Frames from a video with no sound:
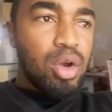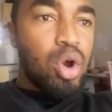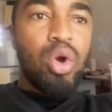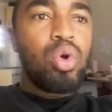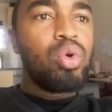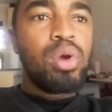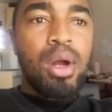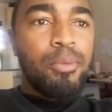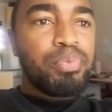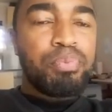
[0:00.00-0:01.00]
Go
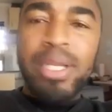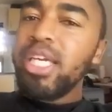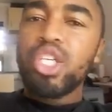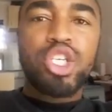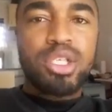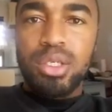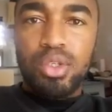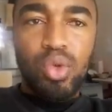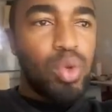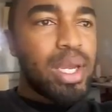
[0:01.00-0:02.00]
bleach
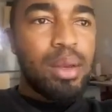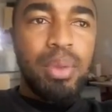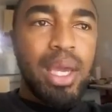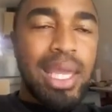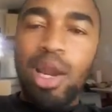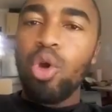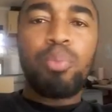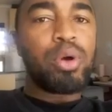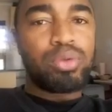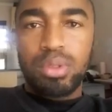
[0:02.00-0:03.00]
so you can be a yellow
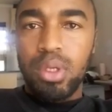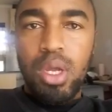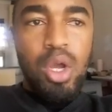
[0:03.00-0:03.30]
bone.